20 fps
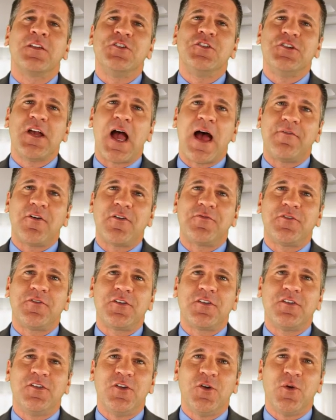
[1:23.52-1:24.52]
Java for
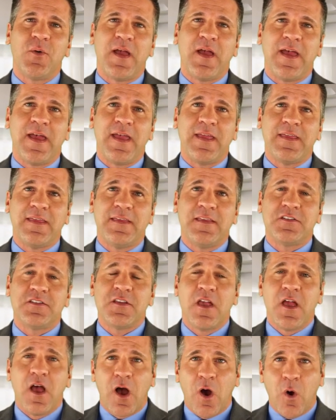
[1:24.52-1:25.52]
QA is
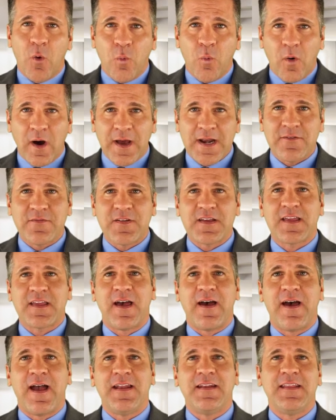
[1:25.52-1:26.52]
a
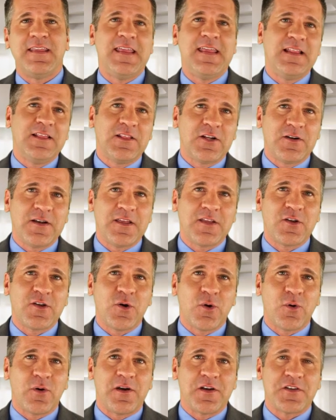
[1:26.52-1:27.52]
one-of-a-kind e-learning
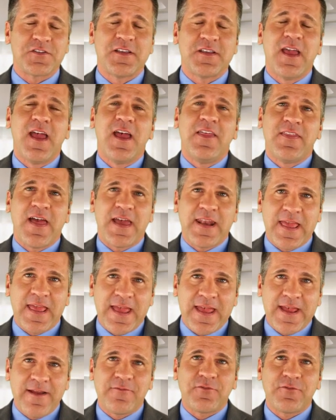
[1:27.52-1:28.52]
course that
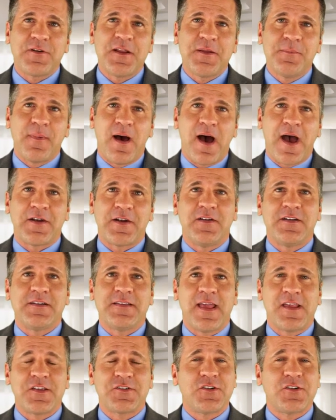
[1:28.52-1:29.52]
every modern
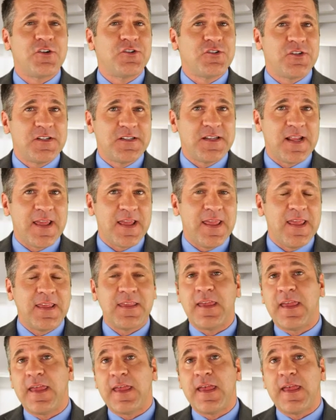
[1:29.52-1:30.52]
tester should take
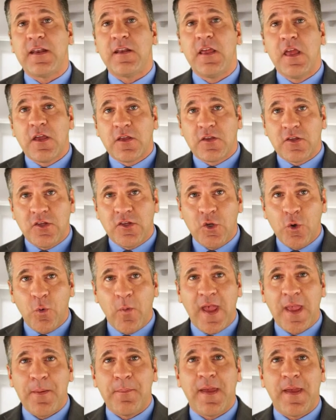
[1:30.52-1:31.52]
and
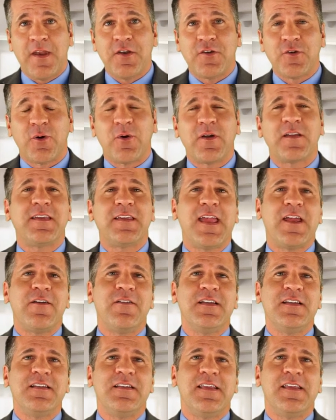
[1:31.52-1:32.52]
QA Mentor
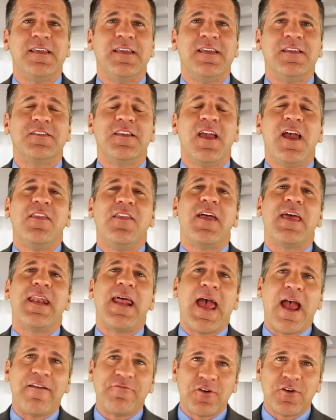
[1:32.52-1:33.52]
guarantees that
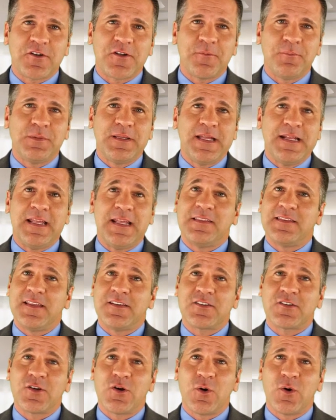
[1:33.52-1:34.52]
after completing
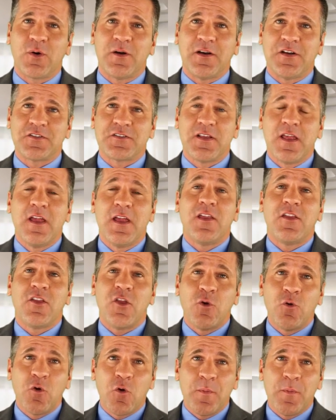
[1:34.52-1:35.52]
this course,
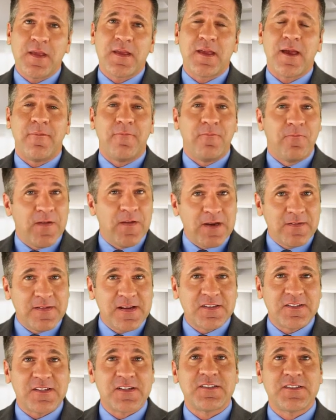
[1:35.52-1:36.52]
you will become very
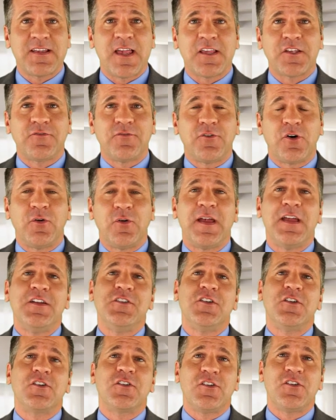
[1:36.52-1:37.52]
successful in
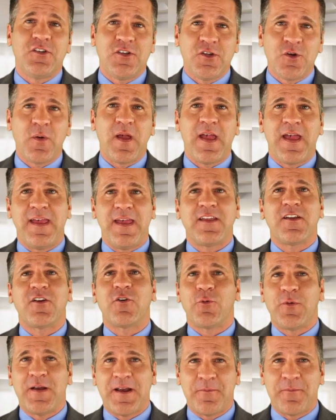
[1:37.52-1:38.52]
your QA
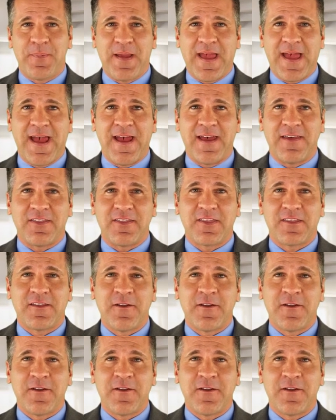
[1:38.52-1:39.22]
career path.